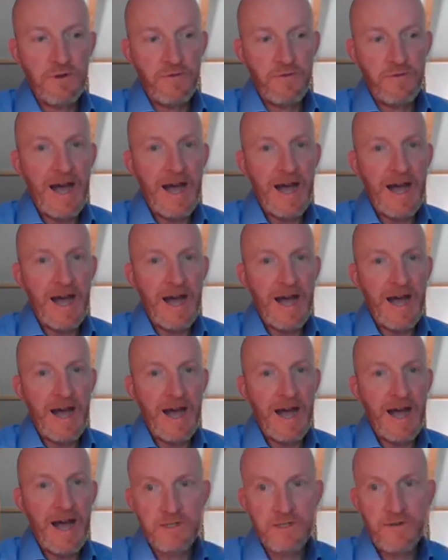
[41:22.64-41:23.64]
the actual
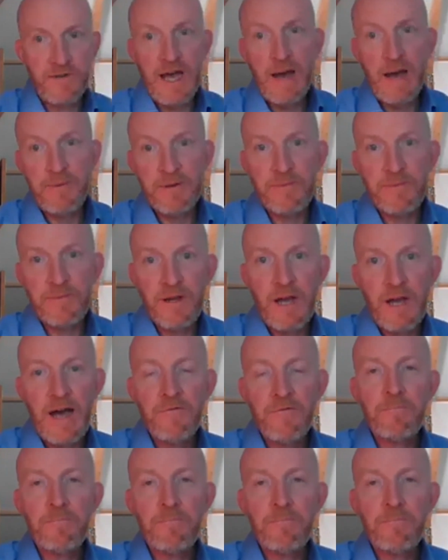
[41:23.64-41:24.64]
shipments have happened, but they
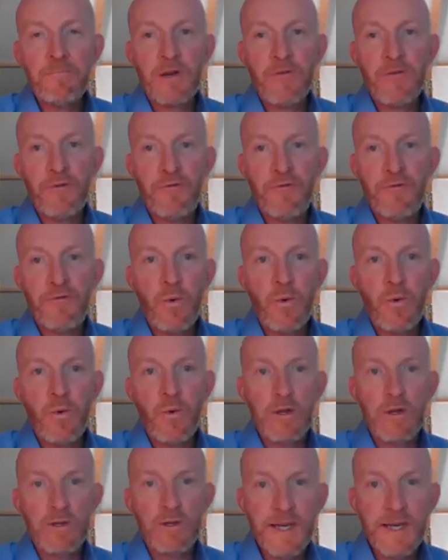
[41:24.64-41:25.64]
haven't been of the right
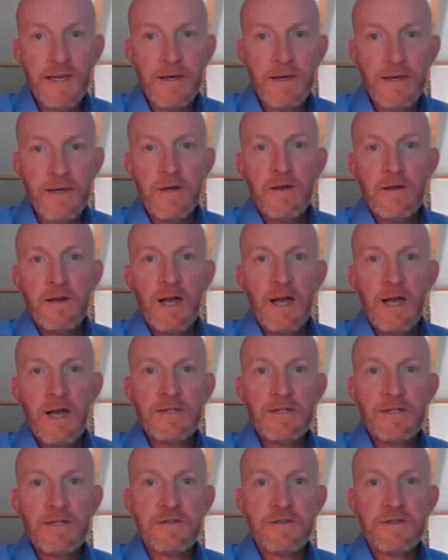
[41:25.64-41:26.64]
quality.
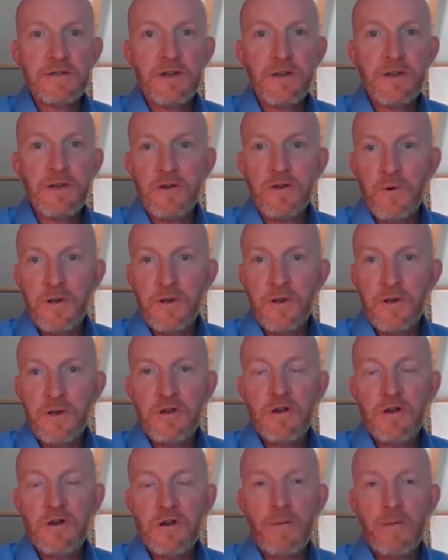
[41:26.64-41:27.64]
And when you
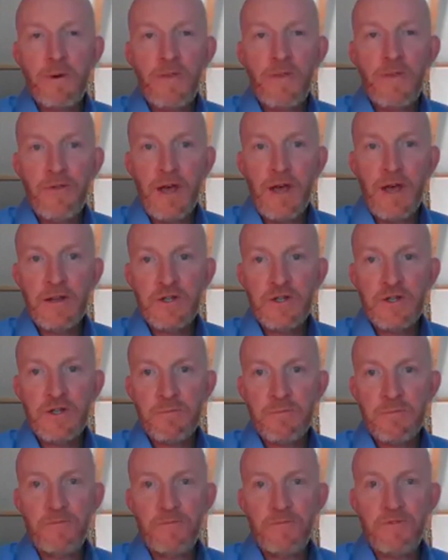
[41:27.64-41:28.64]
hear about that
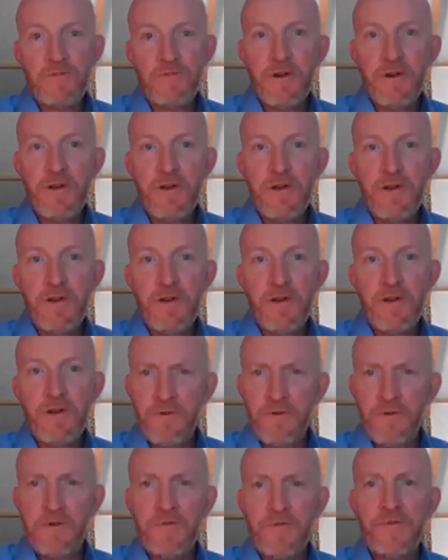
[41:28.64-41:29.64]
shipment from Turkey, you
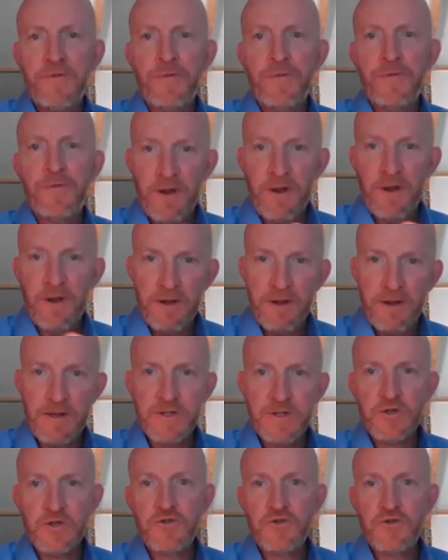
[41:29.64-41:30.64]
wonder if
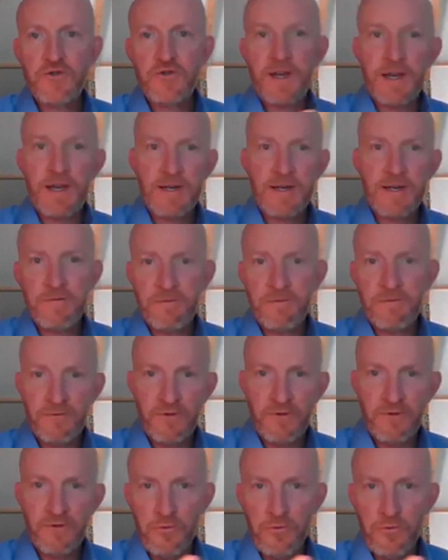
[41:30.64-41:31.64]
various trade
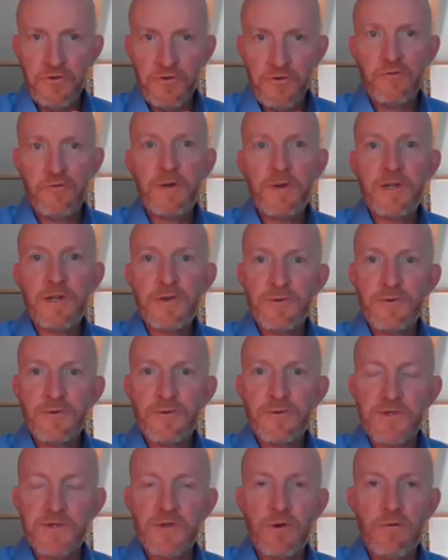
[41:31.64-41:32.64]
tools could have been
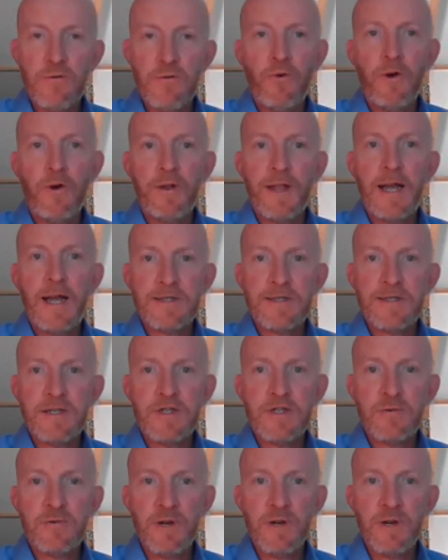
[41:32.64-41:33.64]
used to avoid that
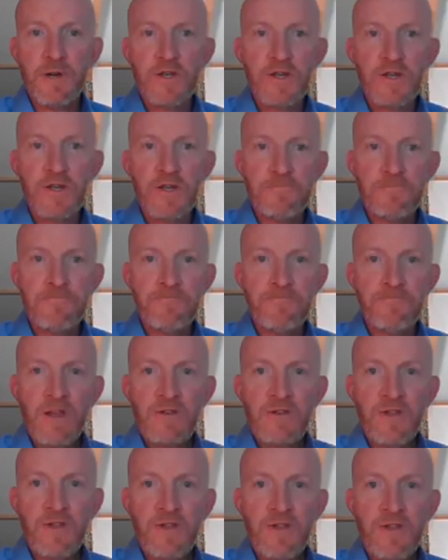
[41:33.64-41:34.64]
situation.
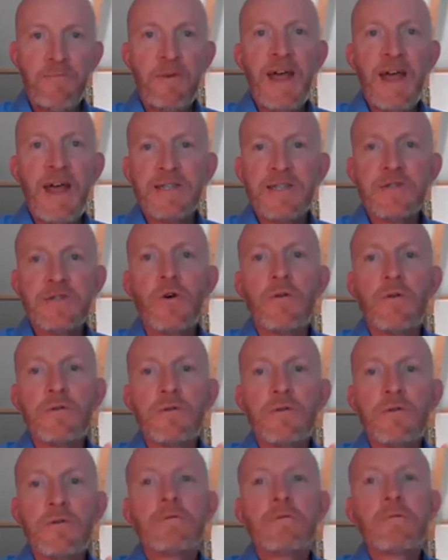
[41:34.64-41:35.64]
But that's
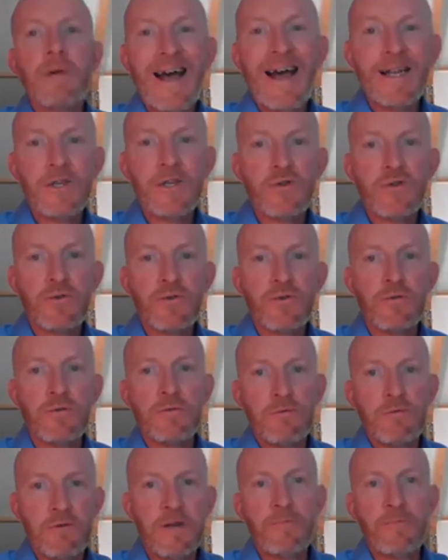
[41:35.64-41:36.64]
not
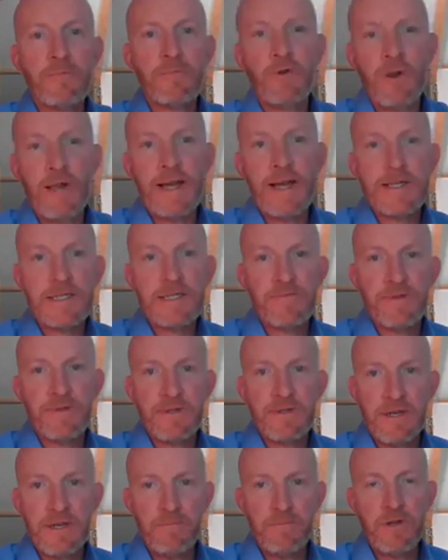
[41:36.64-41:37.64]
actual criminal
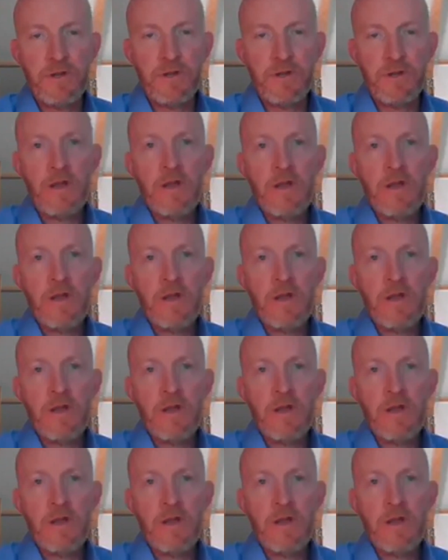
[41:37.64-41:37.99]
activity. But